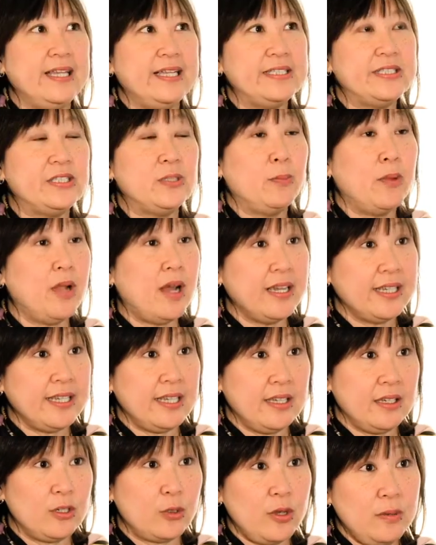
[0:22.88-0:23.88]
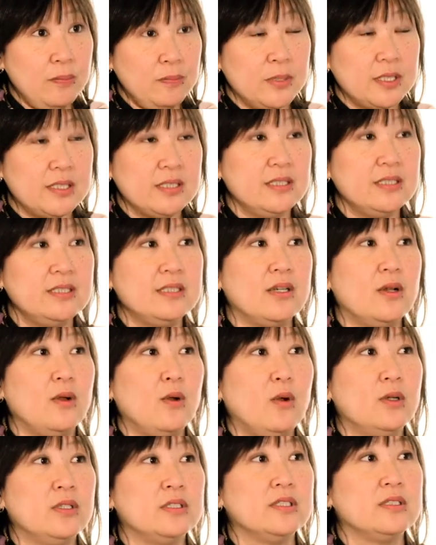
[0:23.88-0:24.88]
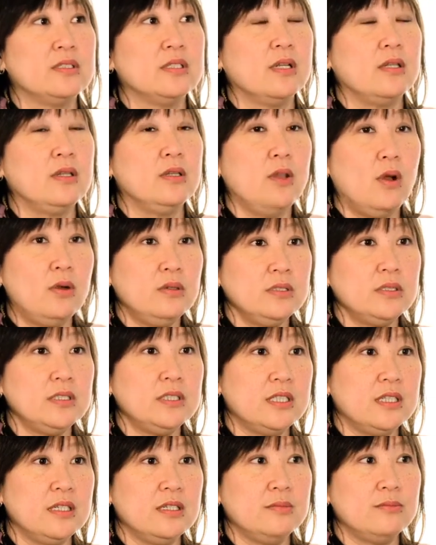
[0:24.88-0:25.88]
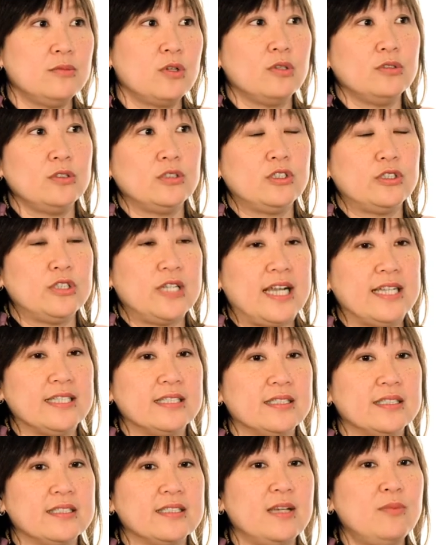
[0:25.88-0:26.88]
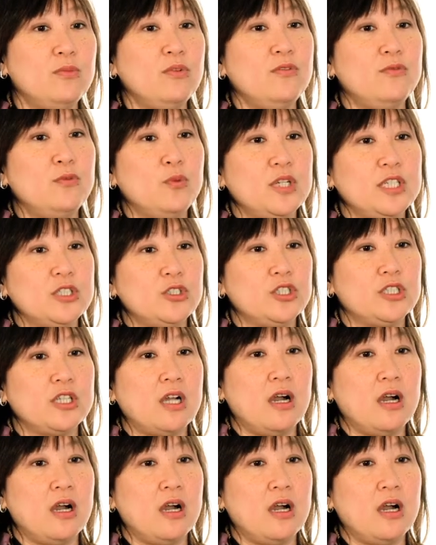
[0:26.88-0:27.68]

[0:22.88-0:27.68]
They supply equipment on long-term contracts, some of which